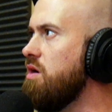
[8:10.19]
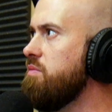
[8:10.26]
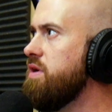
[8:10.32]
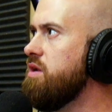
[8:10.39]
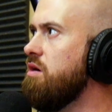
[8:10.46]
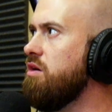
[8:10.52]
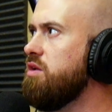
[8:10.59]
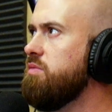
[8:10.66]
man
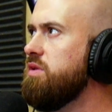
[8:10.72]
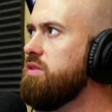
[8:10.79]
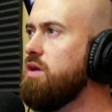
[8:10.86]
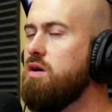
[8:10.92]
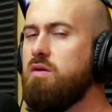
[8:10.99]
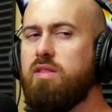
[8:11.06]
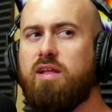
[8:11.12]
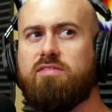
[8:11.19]
argument though?
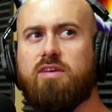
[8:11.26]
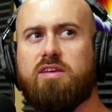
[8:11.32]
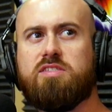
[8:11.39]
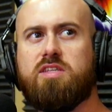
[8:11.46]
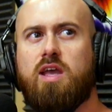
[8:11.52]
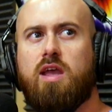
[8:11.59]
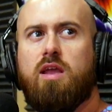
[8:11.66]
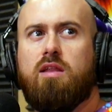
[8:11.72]
That's like
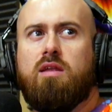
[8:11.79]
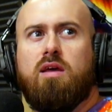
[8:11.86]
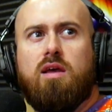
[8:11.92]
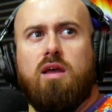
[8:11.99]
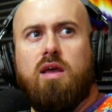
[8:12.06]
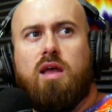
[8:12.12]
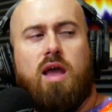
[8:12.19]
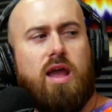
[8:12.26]
saying yeah,
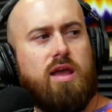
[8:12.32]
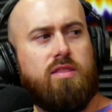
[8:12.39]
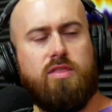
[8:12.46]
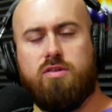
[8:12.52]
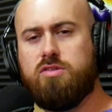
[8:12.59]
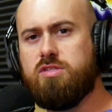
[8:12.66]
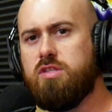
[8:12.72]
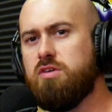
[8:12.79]
it's a hey, there's,
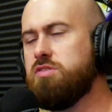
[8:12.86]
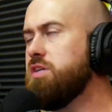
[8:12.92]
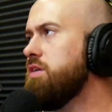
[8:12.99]
fallacy. there's